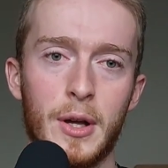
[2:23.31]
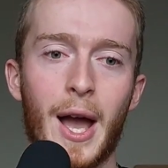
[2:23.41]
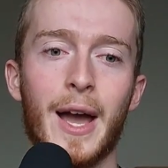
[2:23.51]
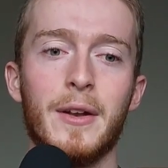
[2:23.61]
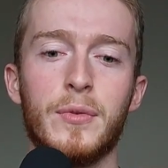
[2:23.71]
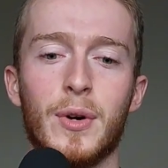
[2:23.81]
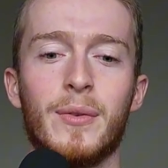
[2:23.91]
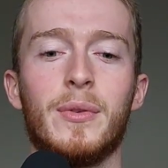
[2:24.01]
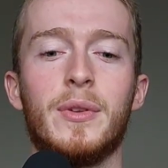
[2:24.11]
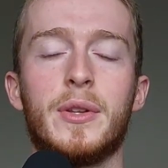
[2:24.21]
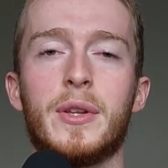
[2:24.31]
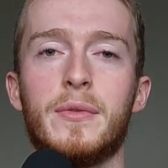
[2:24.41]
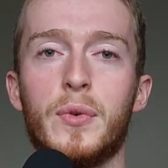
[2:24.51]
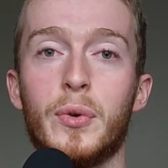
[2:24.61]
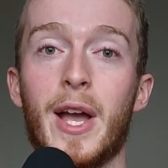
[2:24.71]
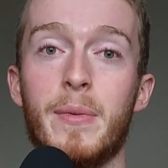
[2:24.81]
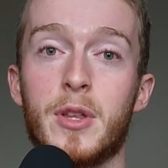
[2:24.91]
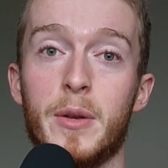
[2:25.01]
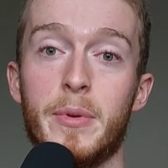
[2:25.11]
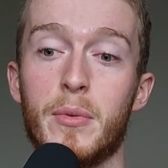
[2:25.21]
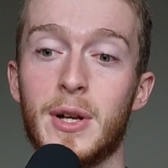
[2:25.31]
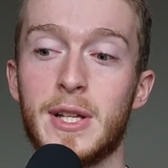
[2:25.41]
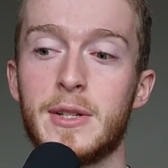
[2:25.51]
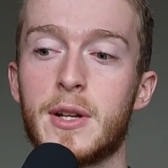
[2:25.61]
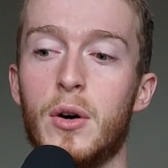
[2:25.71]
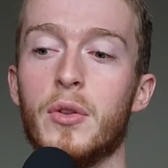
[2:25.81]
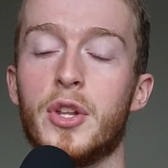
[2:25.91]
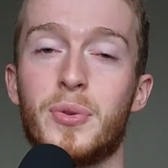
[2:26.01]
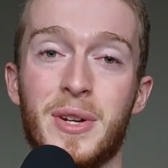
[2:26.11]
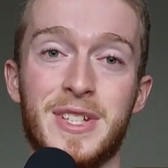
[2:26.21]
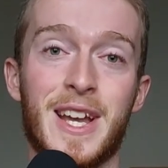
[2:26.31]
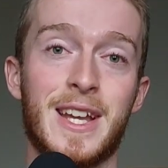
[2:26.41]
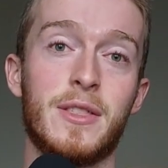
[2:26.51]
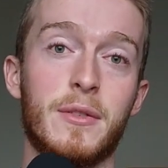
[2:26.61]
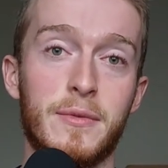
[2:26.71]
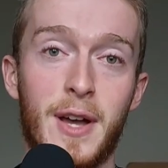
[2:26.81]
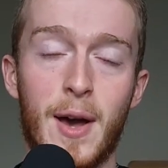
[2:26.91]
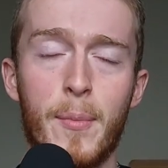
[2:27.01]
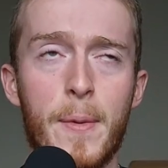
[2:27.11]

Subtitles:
and for reference, the full game is going to be released on the 28th of Feb.